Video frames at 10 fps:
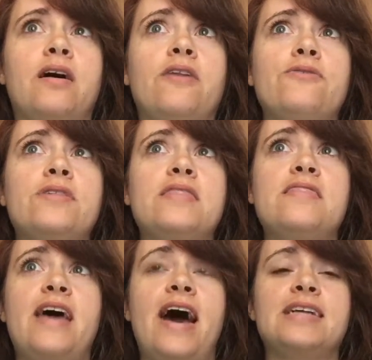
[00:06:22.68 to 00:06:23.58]
Other
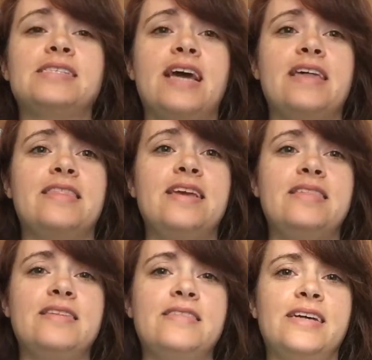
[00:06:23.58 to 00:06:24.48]
than that, I
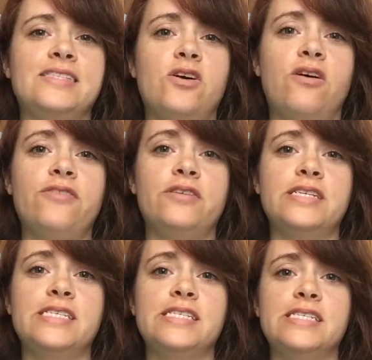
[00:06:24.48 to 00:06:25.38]
think that that's all there
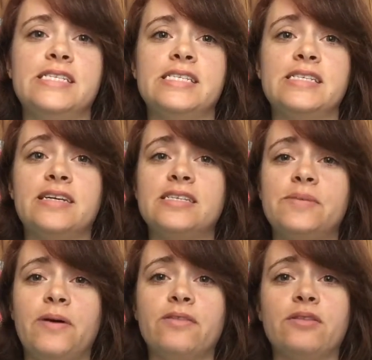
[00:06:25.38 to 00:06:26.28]
is to discuss
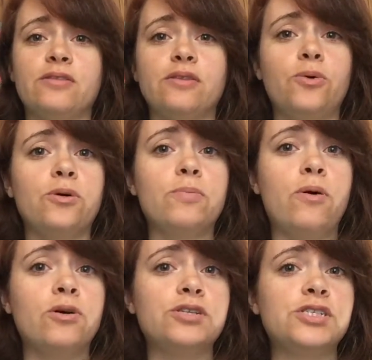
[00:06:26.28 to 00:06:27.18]
about the lower
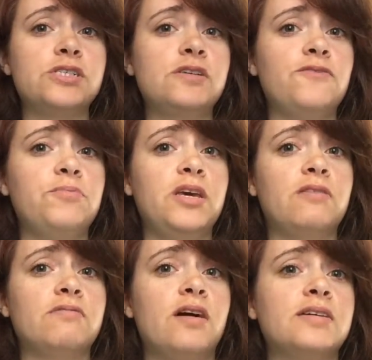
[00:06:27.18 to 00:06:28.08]
portion of
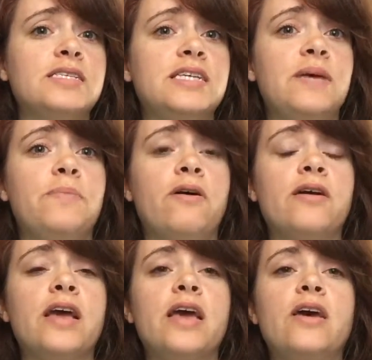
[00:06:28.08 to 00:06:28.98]
Beacon Rock State
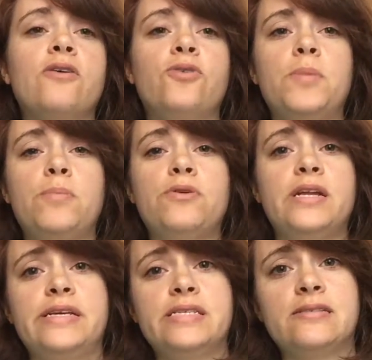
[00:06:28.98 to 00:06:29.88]
Park. Remember,
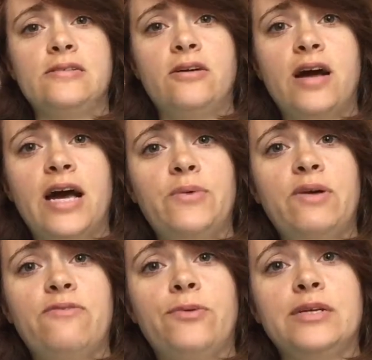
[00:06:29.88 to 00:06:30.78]
it is along
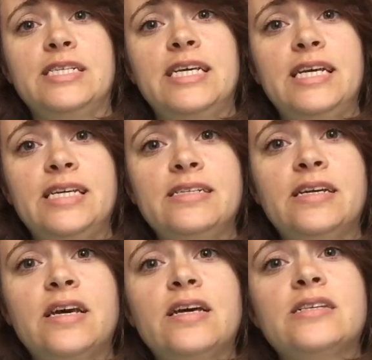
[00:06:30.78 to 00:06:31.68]
Highway
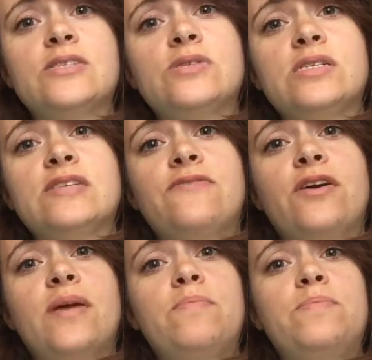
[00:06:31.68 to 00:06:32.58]
14, so it is a
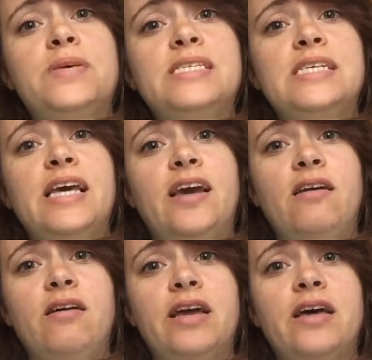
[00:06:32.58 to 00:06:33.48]
very busy
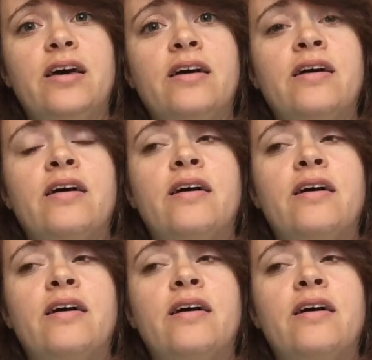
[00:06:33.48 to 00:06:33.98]
area.